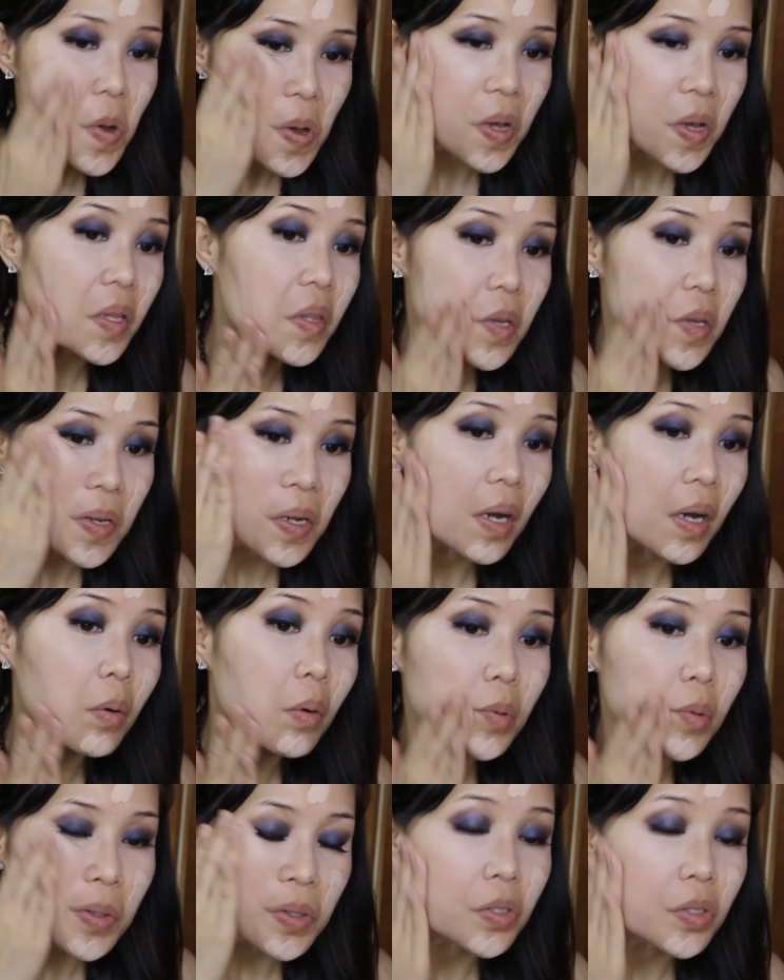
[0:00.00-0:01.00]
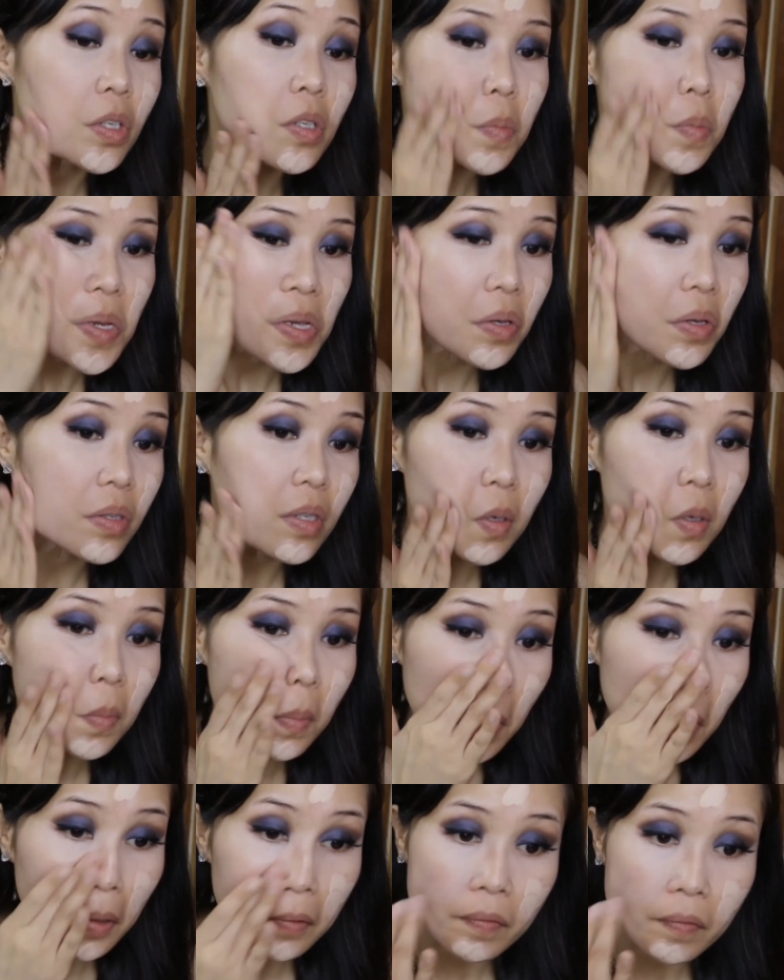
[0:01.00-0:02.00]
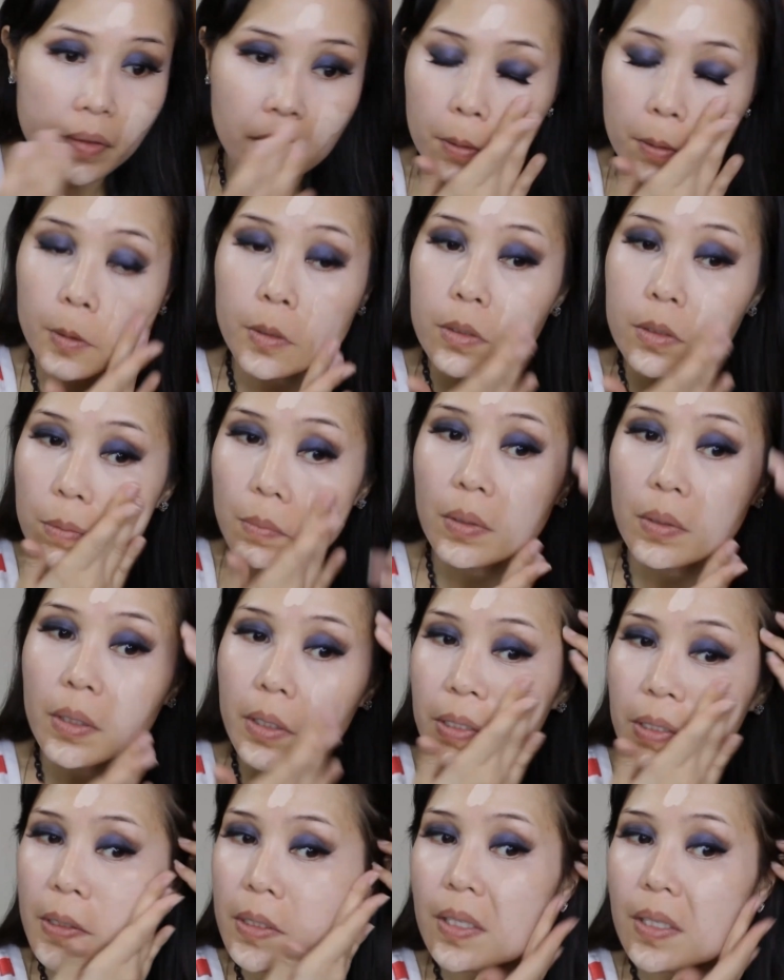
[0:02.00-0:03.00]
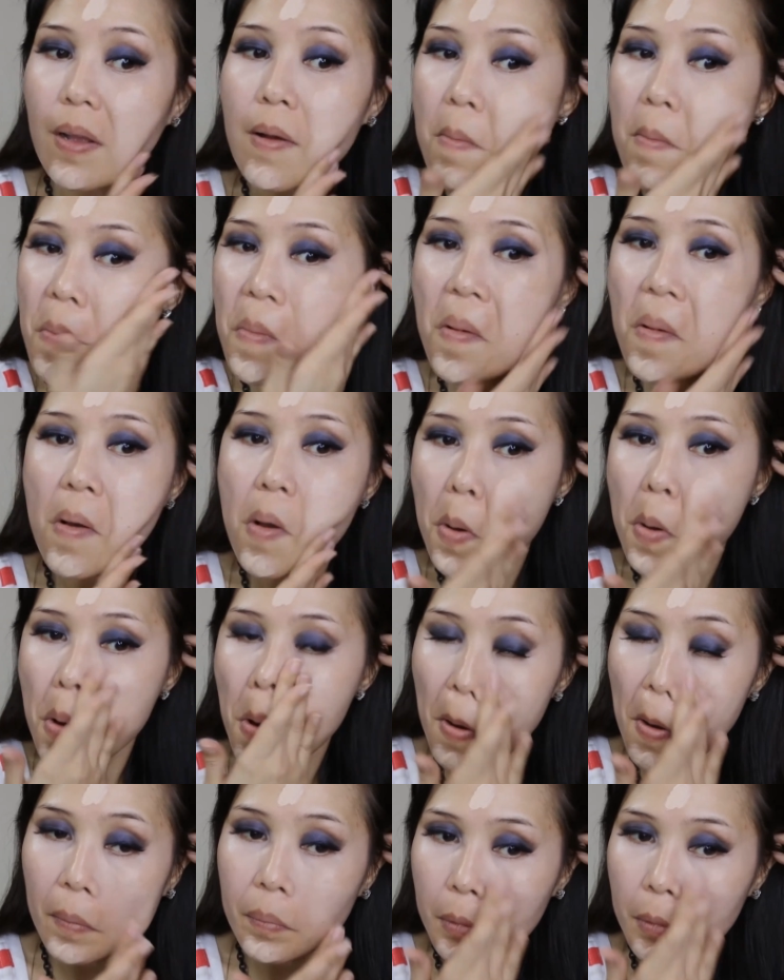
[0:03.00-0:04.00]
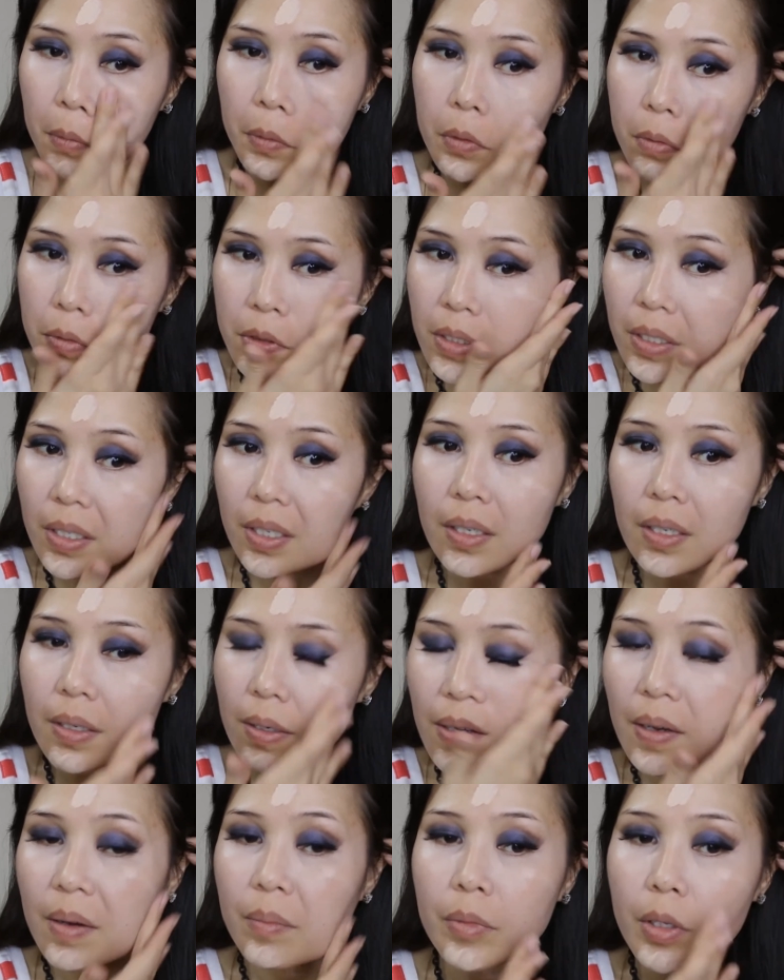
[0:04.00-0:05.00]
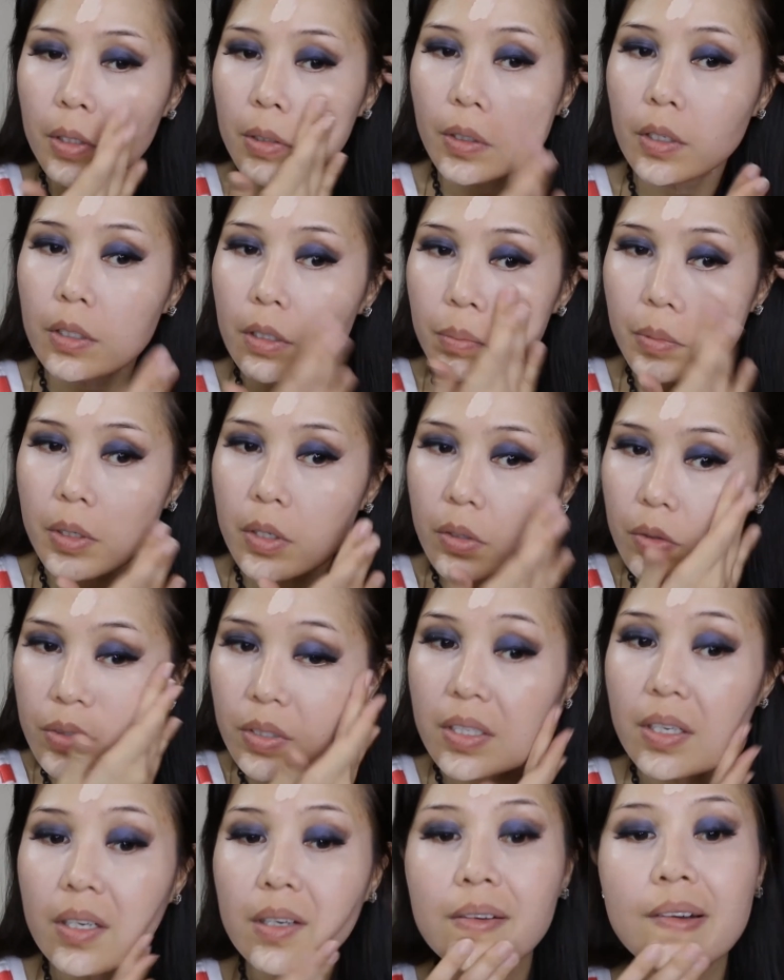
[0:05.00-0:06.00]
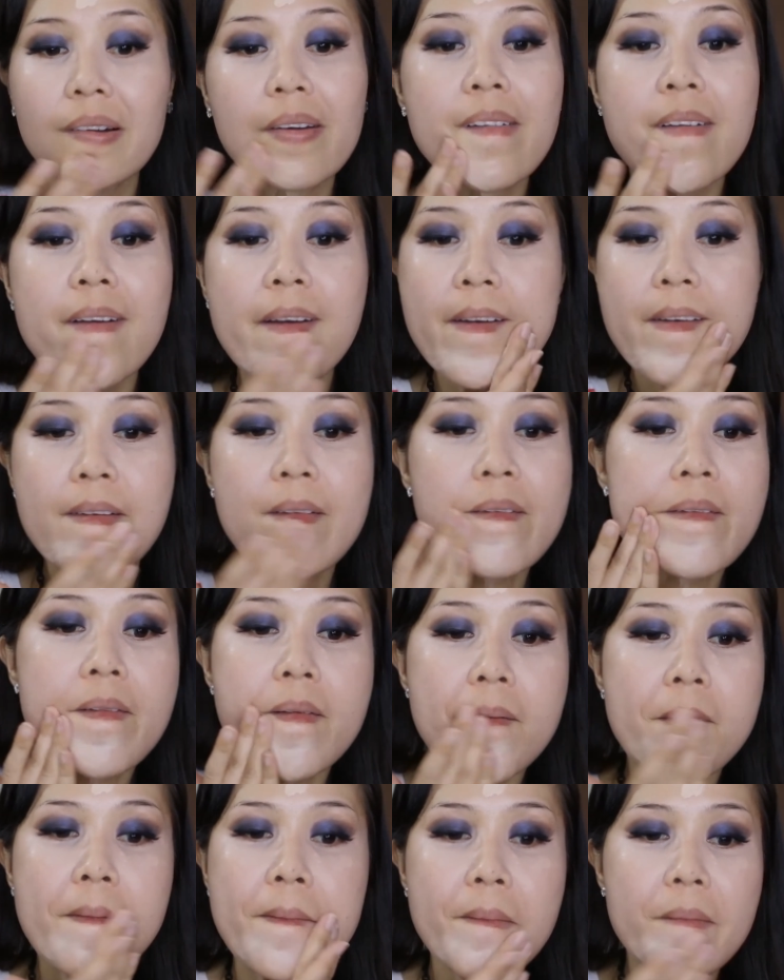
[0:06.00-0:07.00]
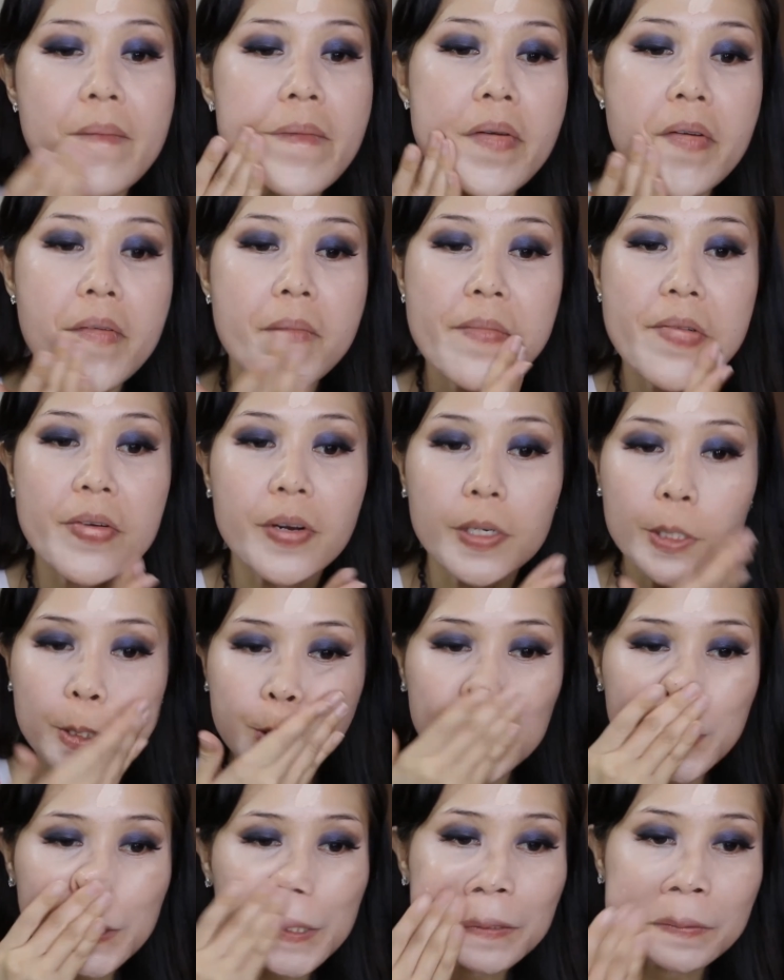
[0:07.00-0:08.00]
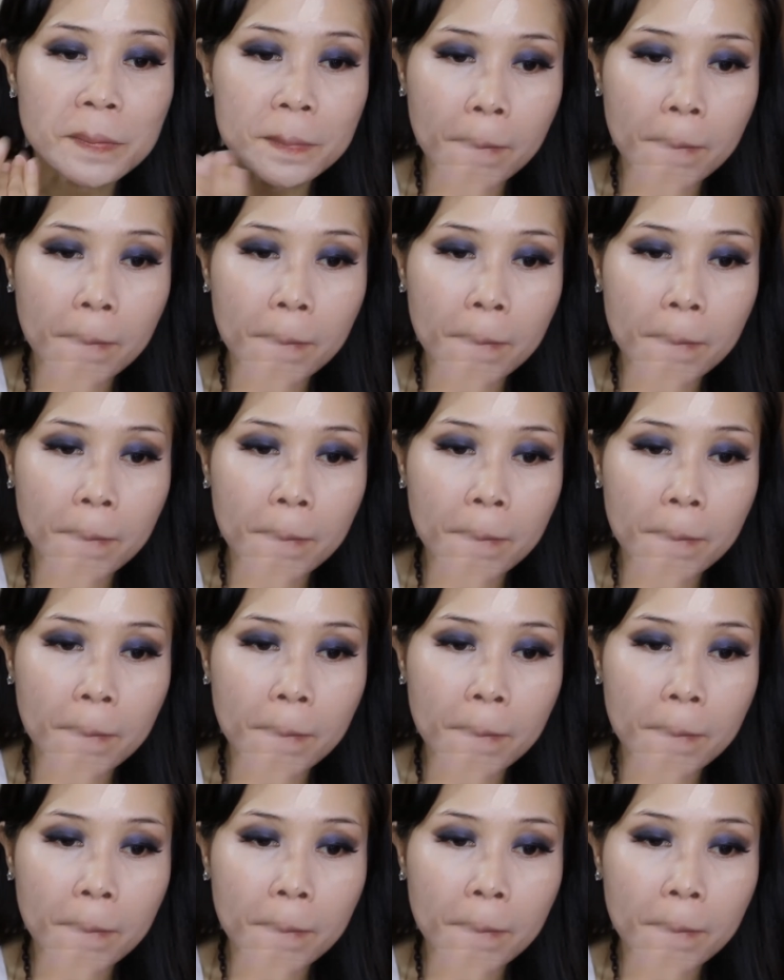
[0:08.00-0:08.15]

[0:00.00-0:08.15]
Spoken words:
And then I will just be using my fingers to blend it. I'm not gonna be using a brush